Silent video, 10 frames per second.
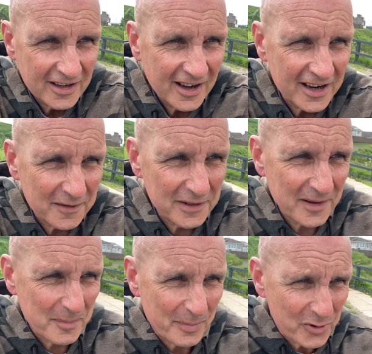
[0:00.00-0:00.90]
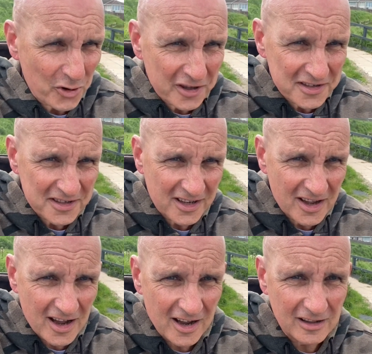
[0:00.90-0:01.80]
and I've left my binoculars in the
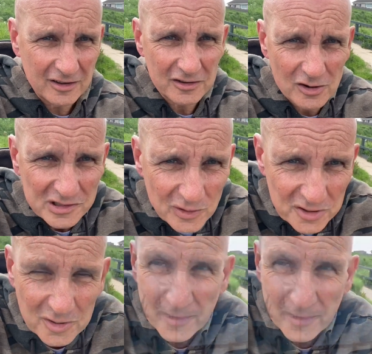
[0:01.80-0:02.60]
car. Look, oh, there's loads of them,